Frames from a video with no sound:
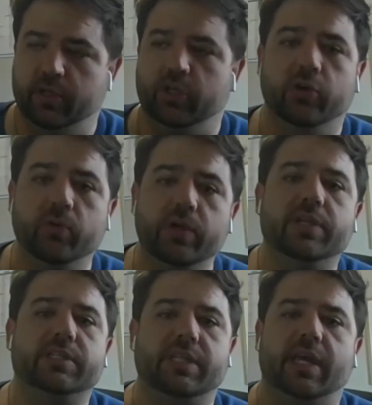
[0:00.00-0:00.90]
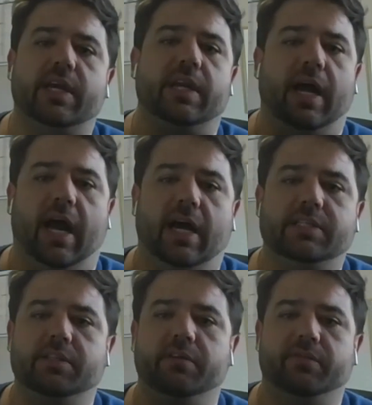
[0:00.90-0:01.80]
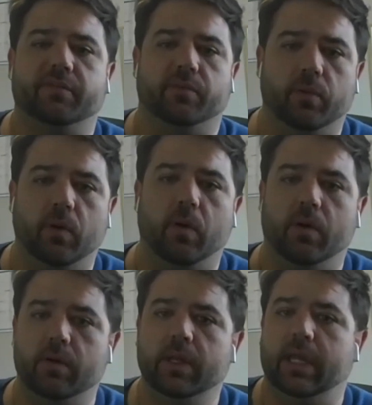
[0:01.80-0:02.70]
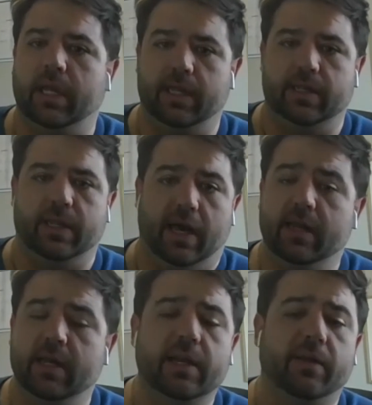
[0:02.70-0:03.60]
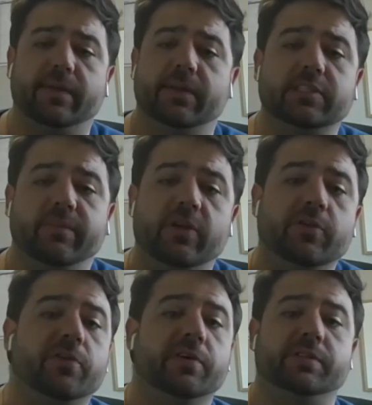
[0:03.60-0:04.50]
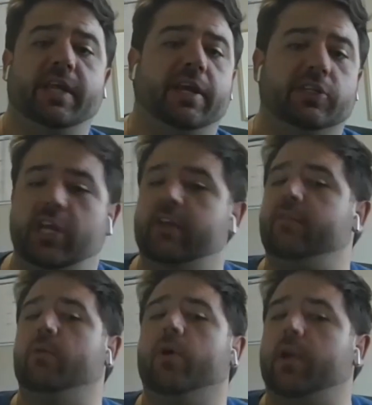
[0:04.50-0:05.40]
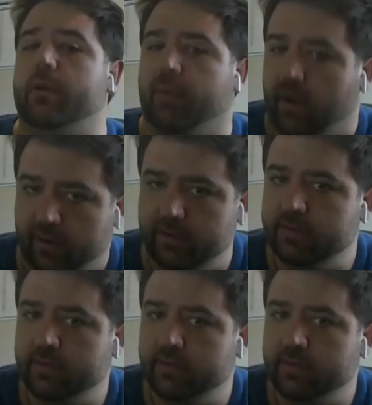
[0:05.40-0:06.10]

You need to take an active role in that. Now, that doesn't mean you couldn't take a JV working partner.